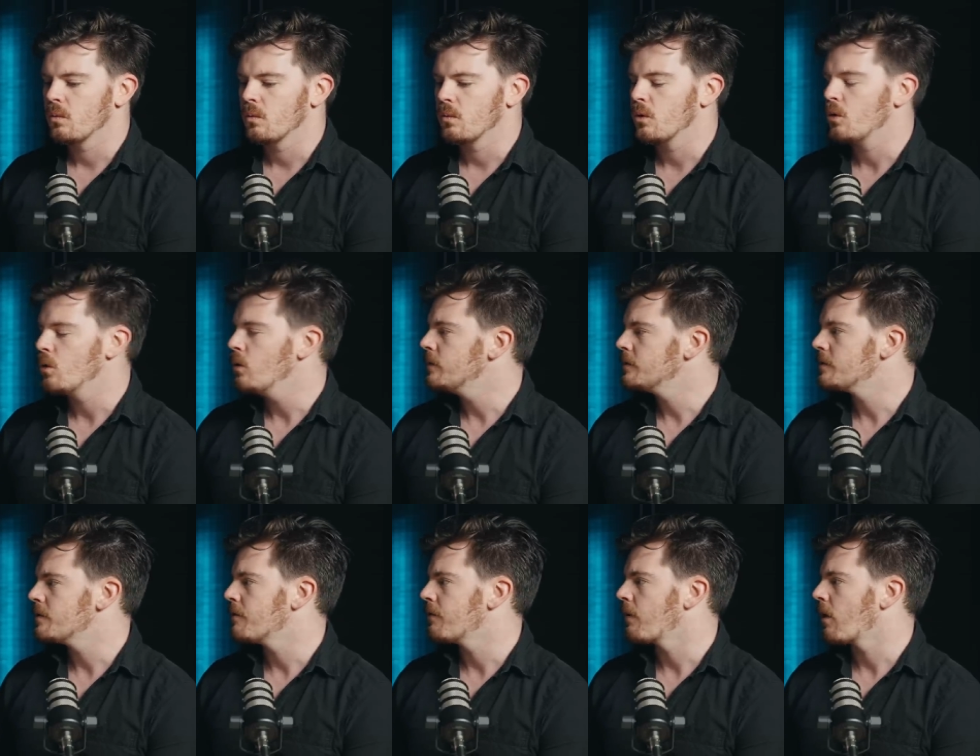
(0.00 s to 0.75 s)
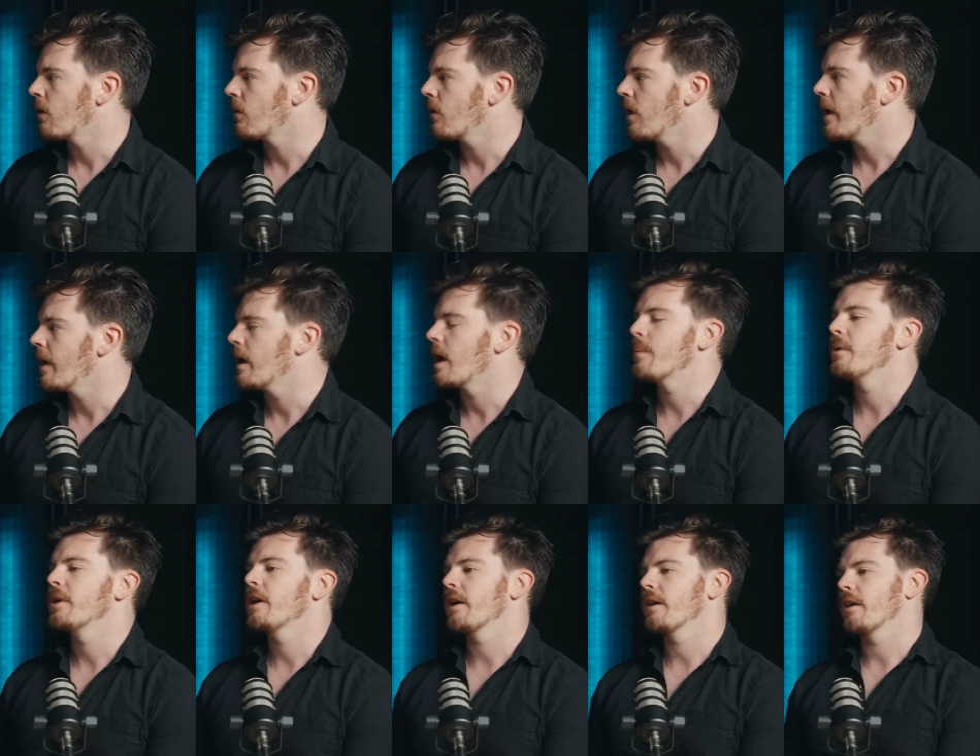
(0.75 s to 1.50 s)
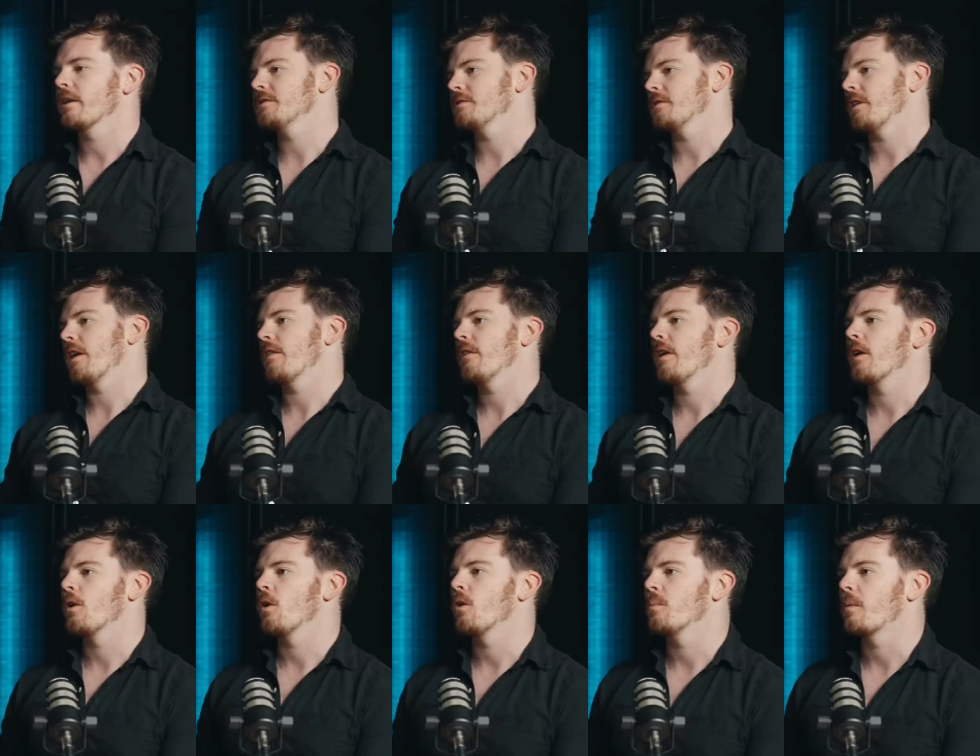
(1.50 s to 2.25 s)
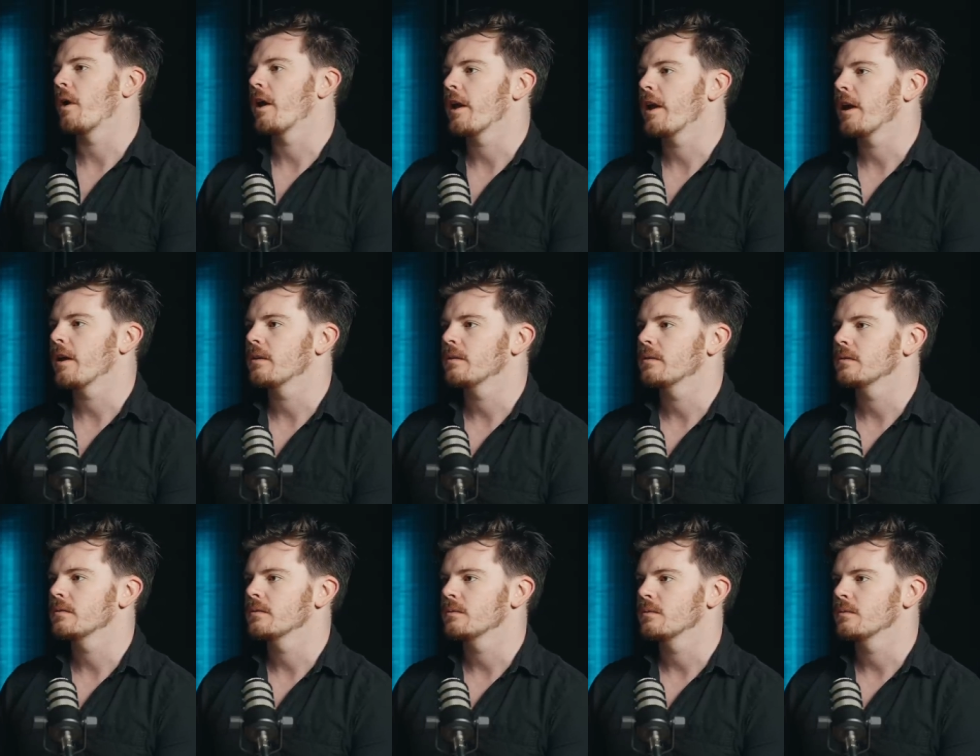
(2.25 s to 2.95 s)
who is the far right? I mean, I guess they had that hope not hate